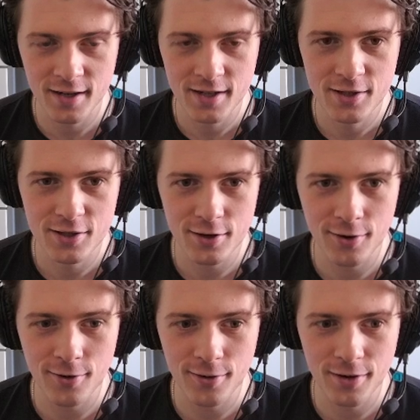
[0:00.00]

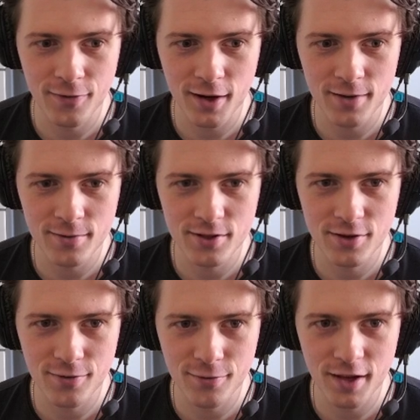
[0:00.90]
So if I was to
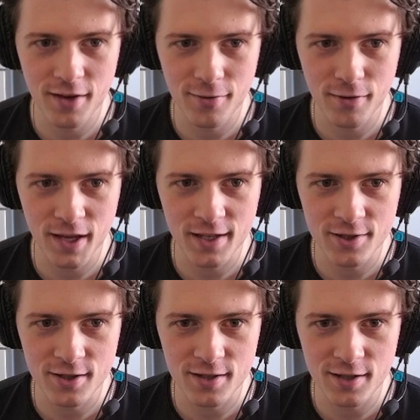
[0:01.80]
rearrange
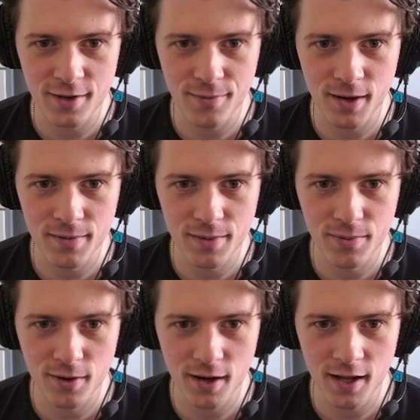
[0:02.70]
this, I'd probably
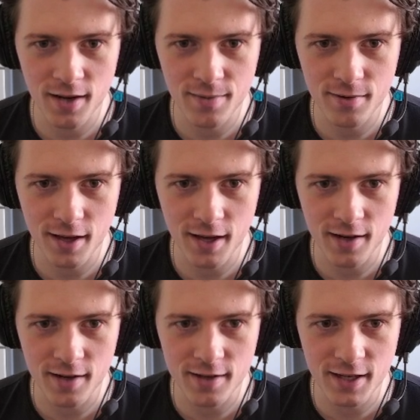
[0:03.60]
put Lala
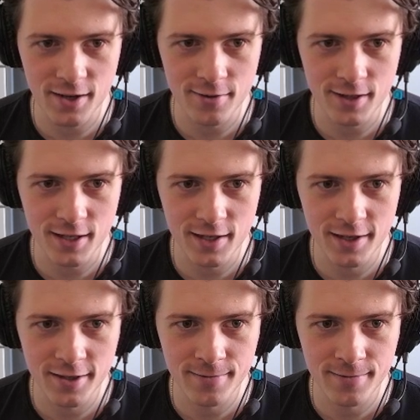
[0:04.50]
Brianna down here.